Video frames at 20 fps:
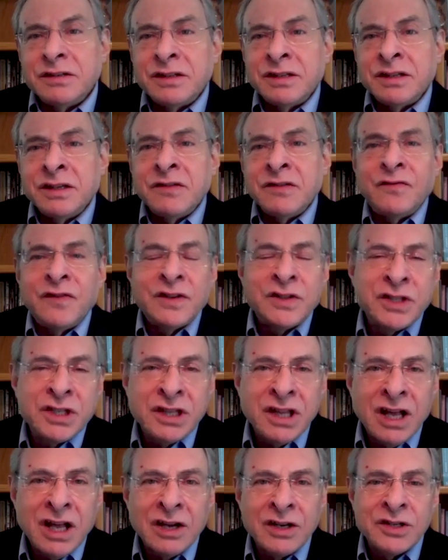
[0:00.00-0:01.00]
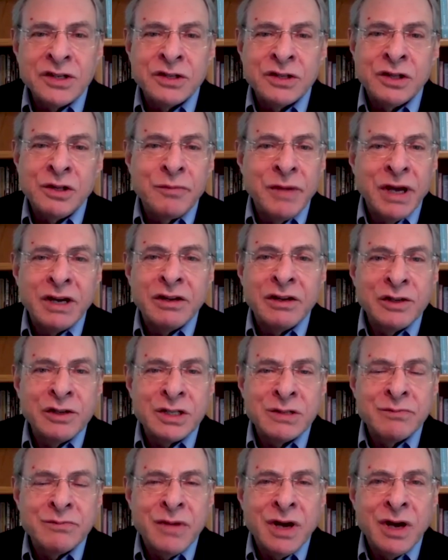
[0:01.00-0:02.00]
the physiological
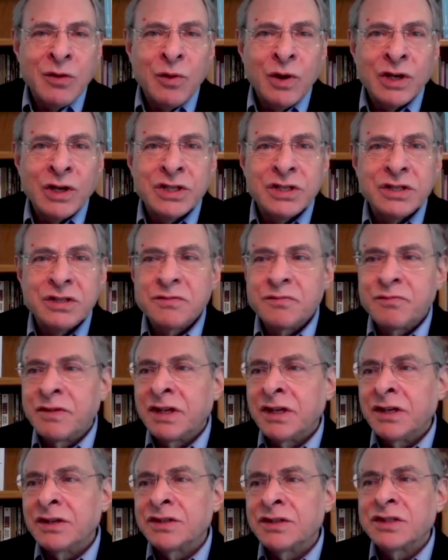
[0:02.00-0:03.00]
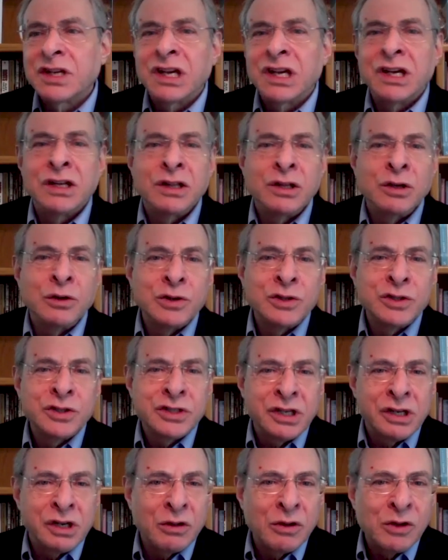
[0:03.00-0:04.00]
mechanism by which these
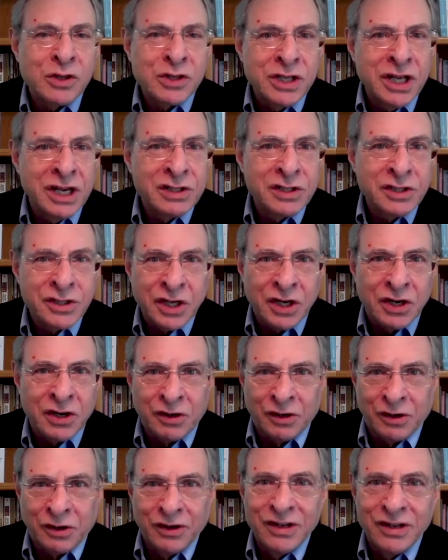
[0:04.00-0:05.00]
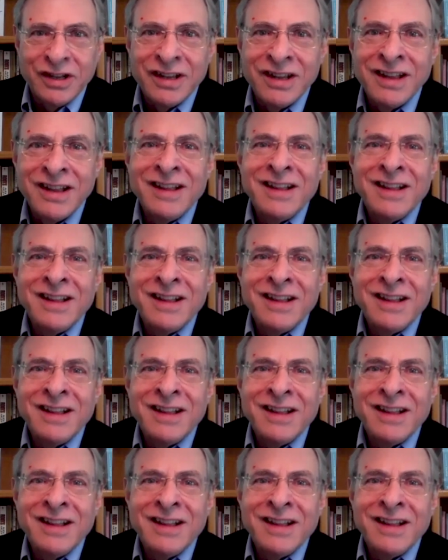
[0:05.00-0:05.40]
illusions and hallucinations occurred.